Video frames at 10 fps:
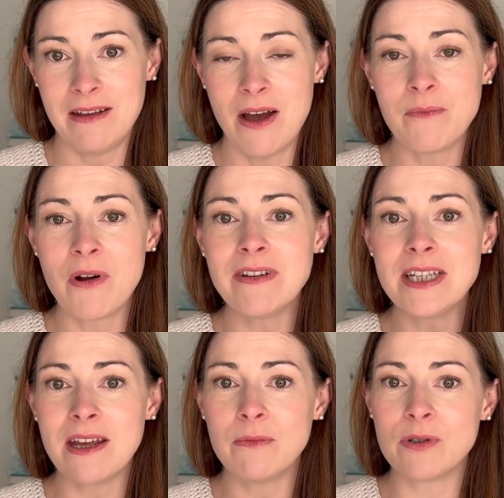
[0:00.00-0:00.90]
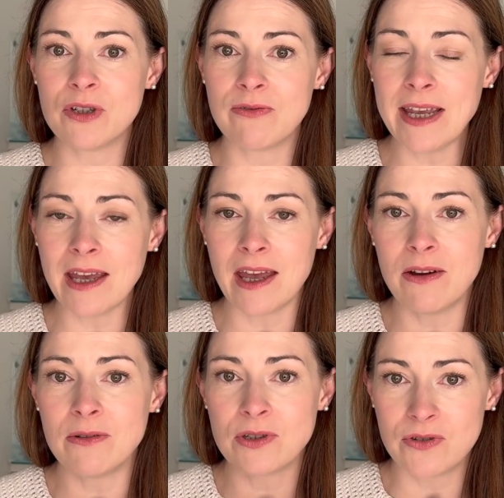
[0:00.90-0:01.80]
I'm worried it will shrink it
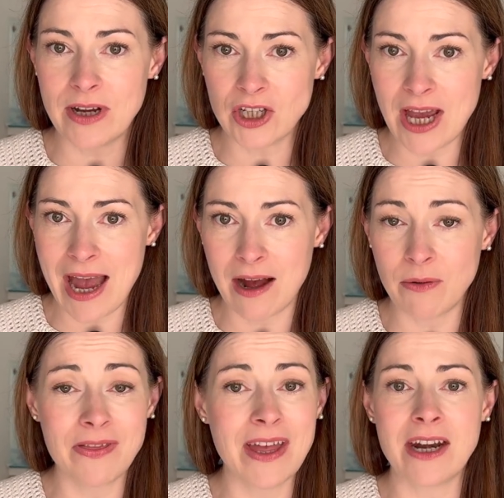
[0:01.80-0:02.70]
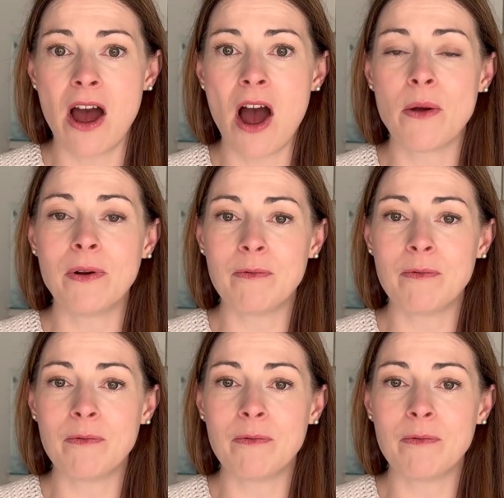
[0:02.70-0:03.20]
or stretch it out, and then I will